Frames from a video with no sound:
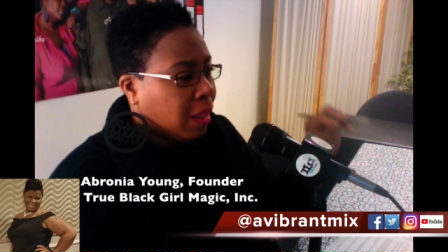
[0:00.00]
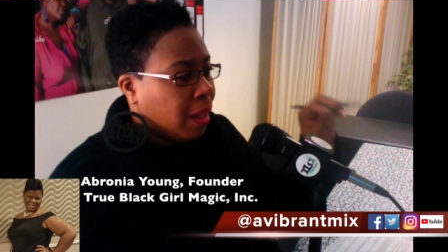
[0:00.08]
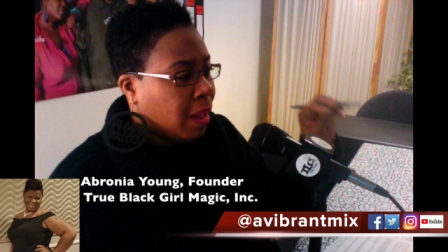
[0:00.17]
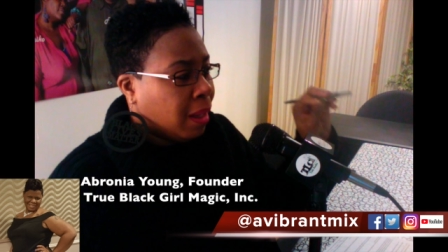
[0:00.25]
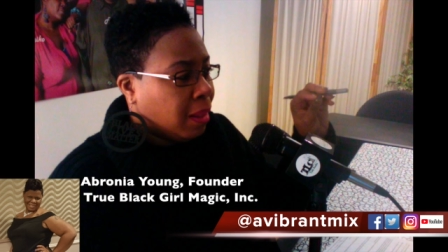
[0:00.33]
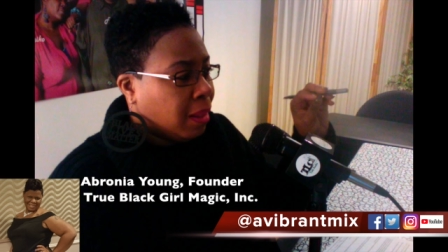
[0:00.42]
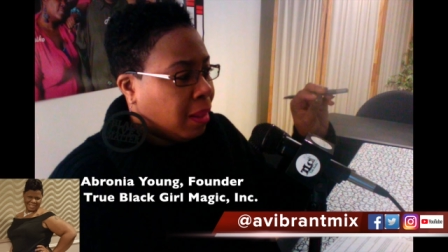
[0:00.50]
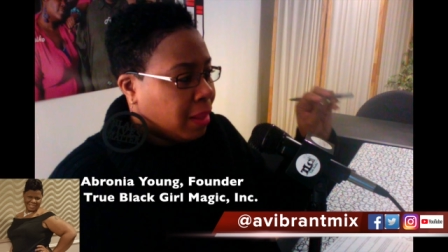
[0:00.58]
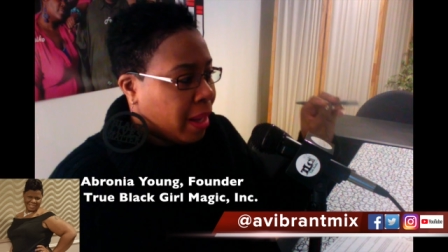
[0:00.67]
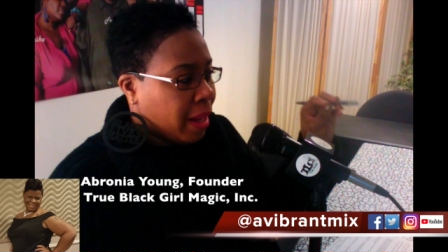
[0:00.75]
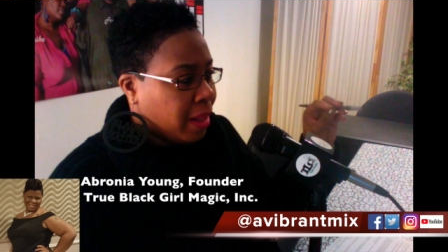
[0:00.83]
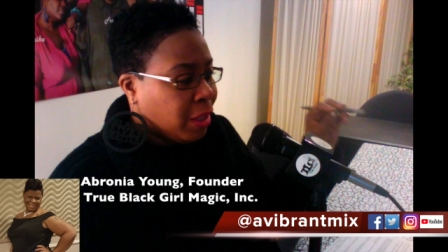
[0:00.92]
Uh,
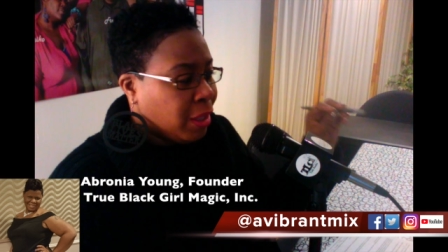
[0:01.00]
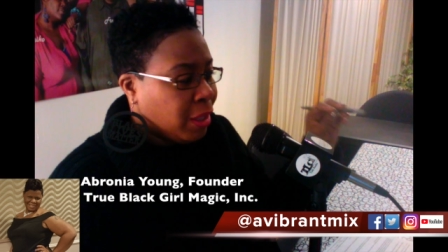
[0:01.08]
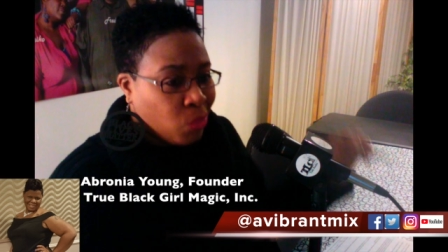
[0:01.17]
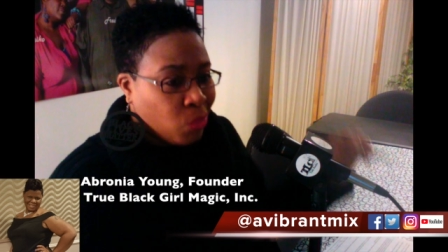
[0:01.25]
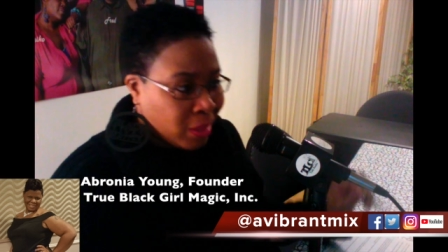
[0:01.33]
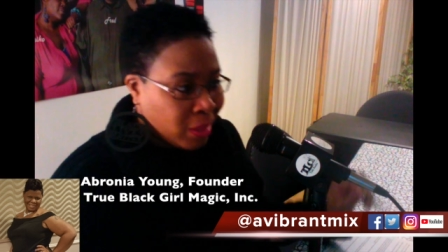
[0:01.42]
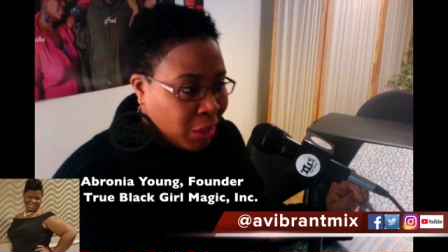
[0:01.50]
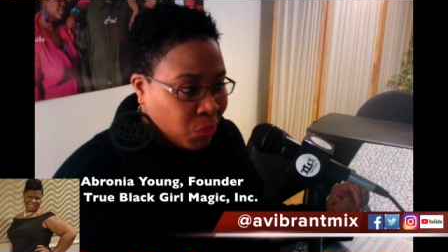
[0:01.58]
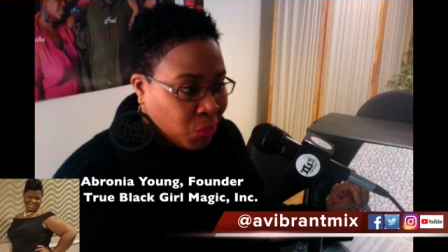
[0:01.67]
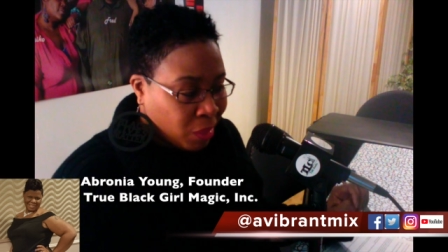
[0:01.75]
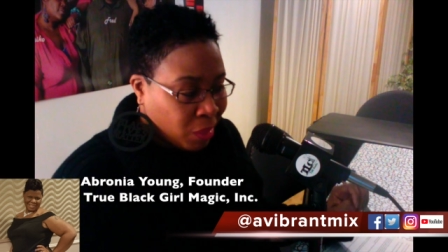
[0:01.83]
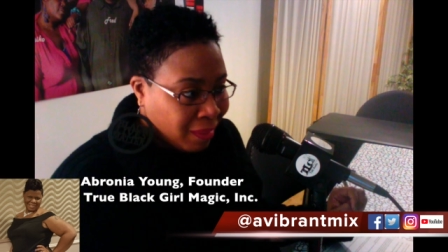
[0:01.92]
each one
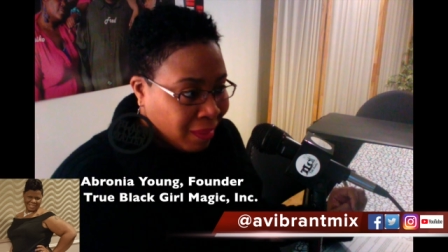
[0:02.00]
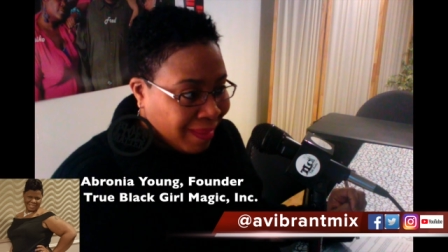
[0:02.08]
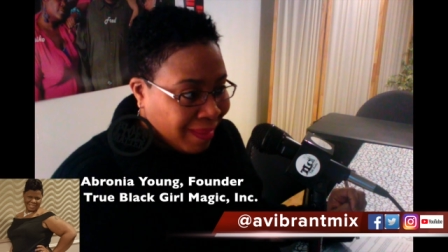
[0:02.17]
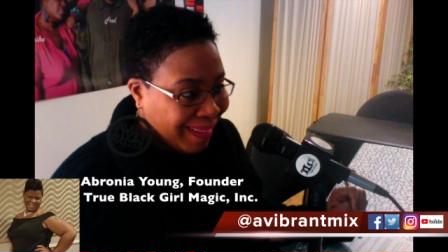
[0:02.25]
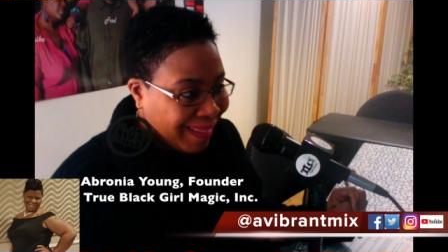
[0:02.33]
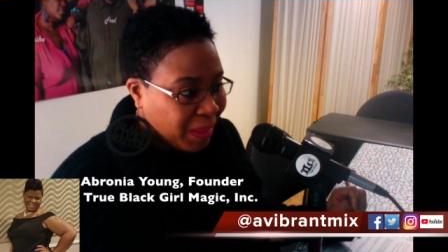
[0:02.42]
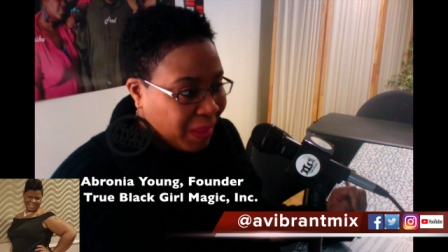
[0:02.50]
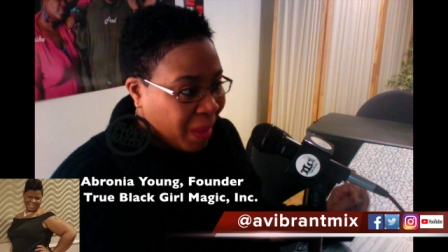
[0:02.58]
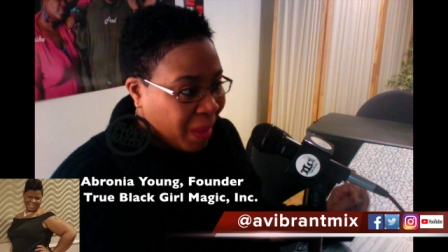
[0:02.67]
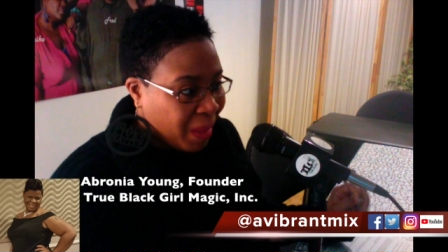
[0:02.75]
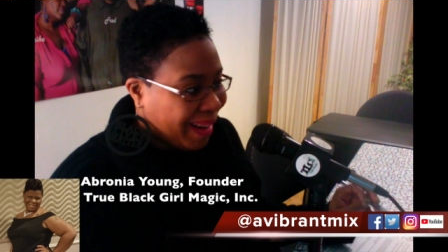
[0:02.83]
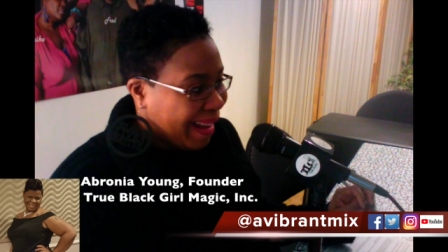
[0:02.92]
teach one,
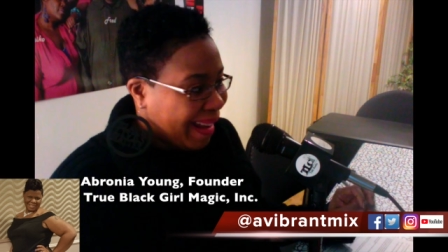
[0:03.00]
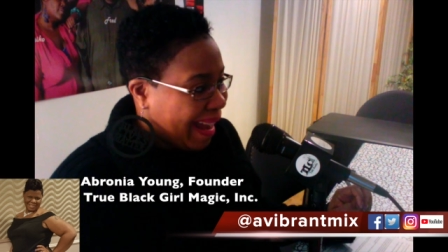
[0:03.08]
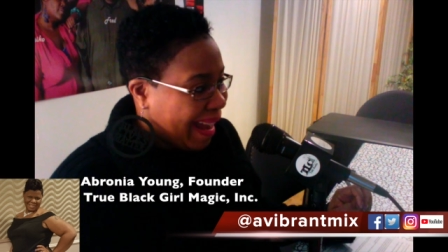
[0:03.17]
right?